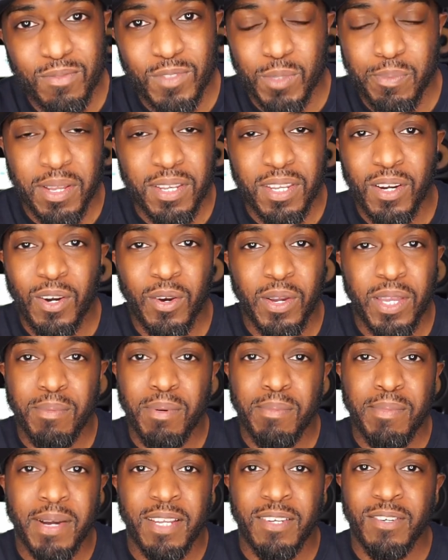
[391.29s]
spend a whole heap
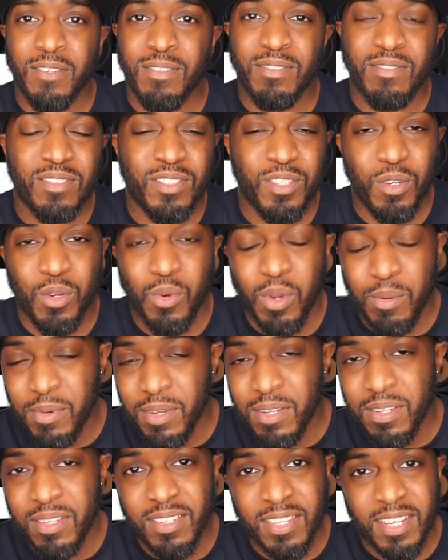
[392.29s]
of money on new
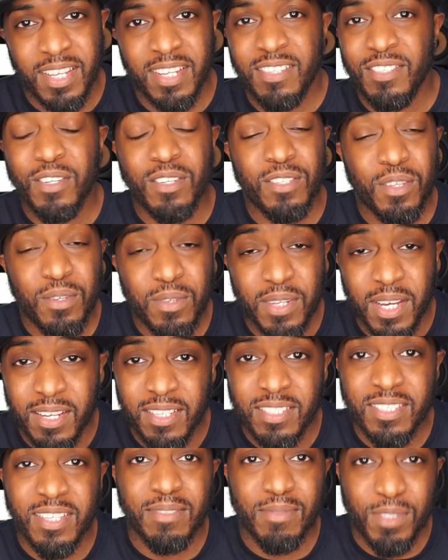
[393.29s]
equipment, then you can do that.
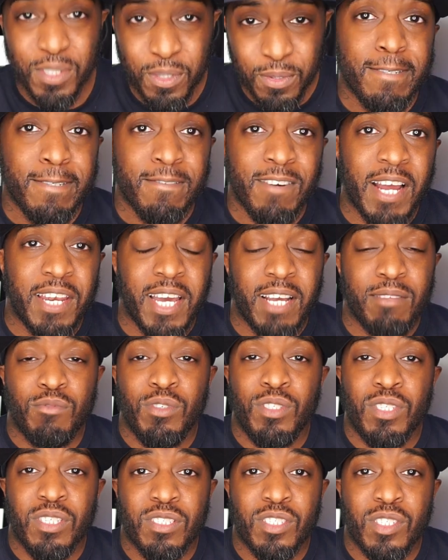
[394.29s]
It's up to Right now I'm
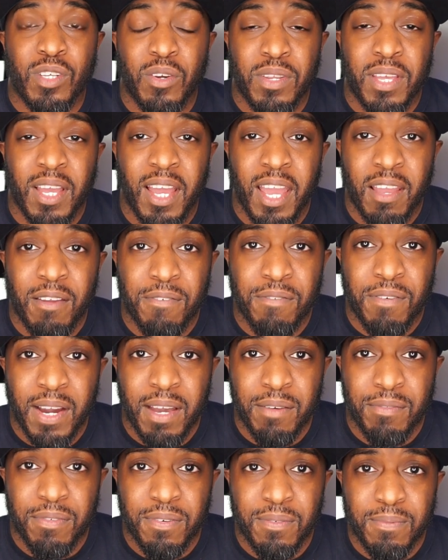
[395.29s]
using a Sony
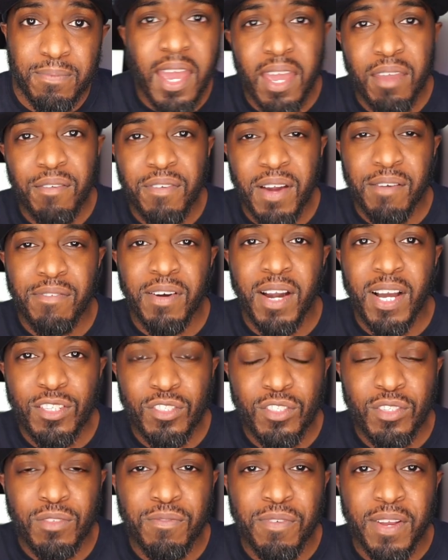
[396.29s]
A5,
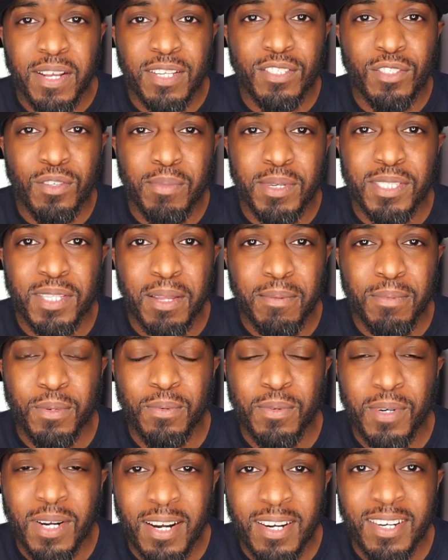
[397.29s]
A500 thanks to my
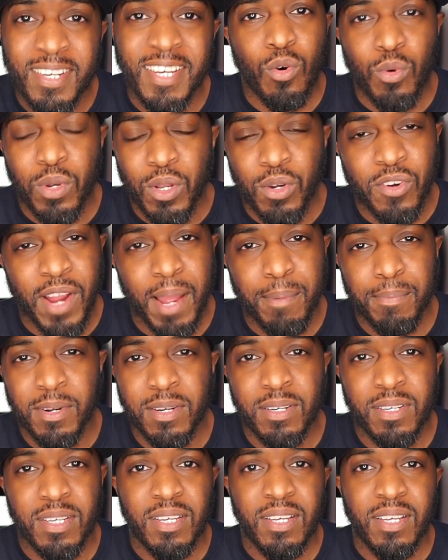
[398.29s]
stepdaughter. Cool little camera.
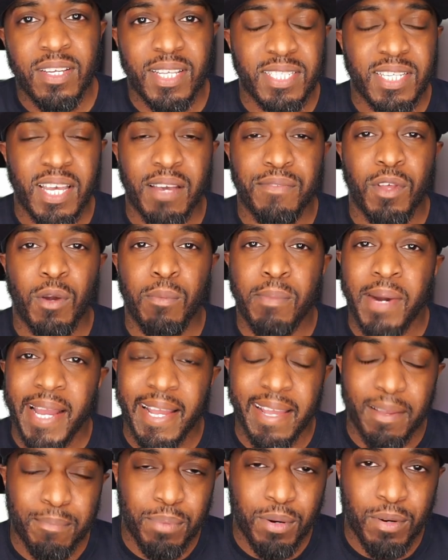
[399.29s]
Doesn't have no mic
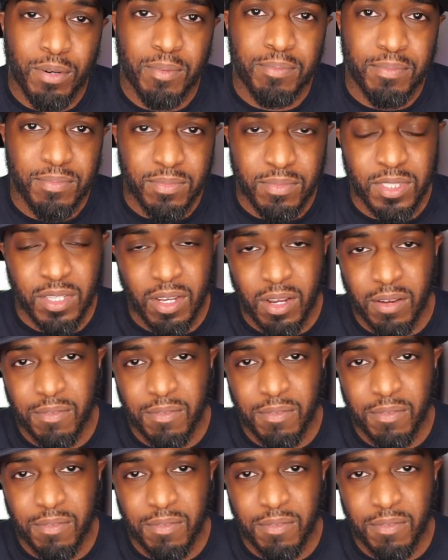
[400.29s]
input. So